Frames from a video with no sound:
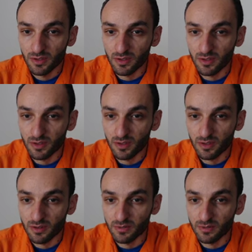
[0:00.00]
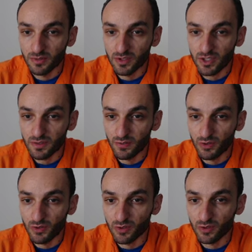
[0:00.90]
uh, this is
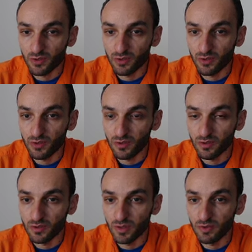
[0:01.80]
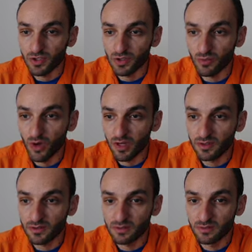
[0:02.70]
for division
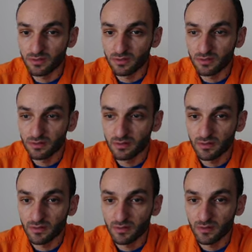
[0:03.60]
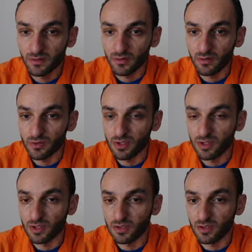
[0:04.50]
1 you see
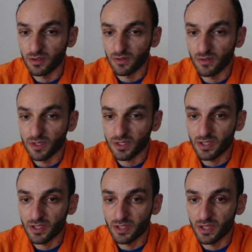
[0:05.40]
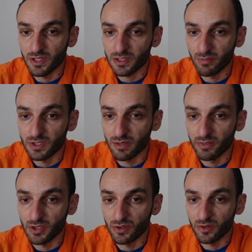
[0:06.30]
that uh, Wesley against
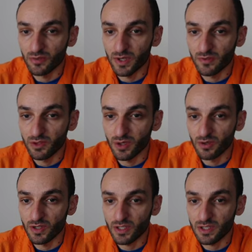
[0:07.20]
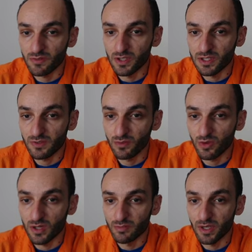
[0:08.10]
Madaminov, Levon Aronian against Vasif
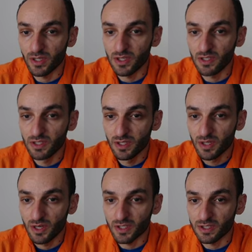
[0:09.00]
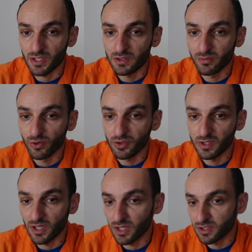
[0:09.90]
Durarbayli, Alexander
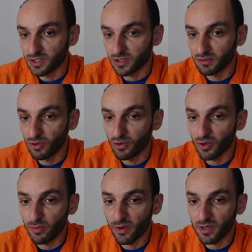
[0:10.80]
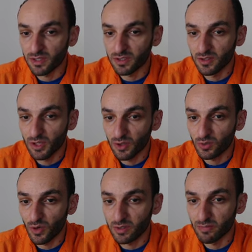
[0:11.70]
Bortnyk against Grigoriy Oparin,
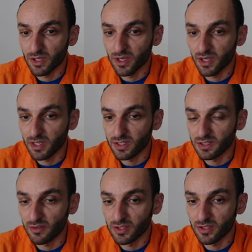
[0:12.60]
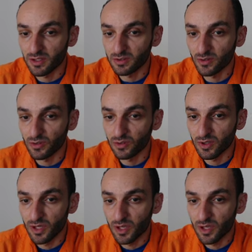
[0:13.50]
Tuan Millet against David Anton,